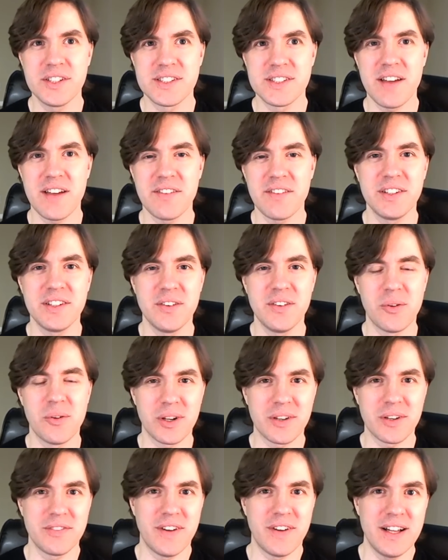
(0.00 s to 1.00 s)
seven
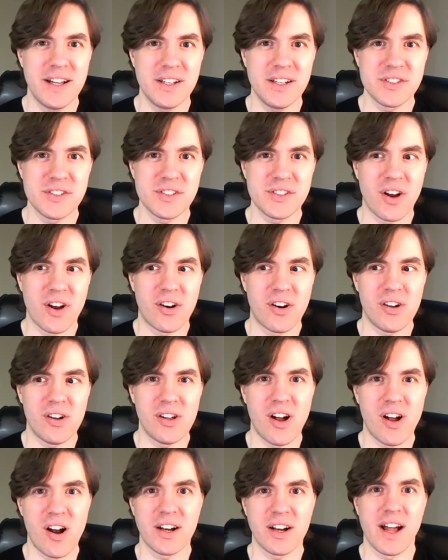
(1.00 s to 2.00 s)
org files are
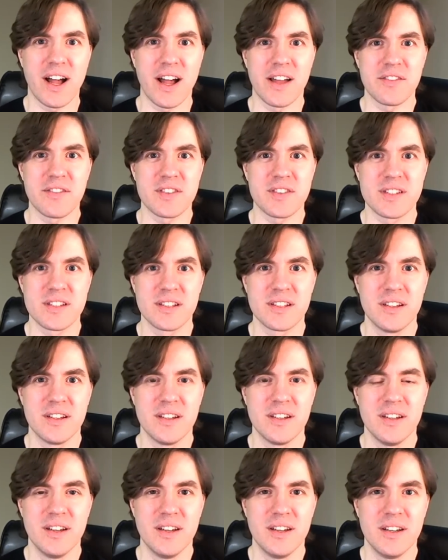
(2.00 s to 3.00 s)
all archives.
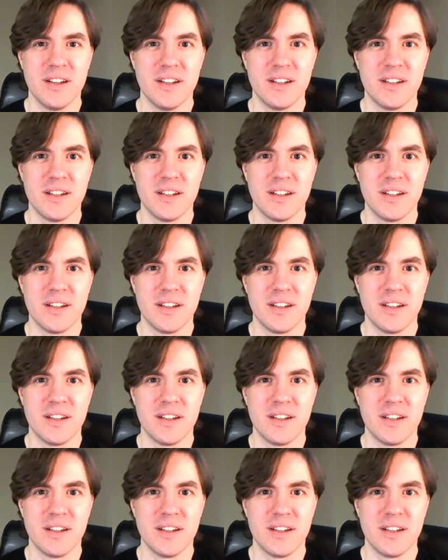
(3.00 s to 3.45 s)
Ah.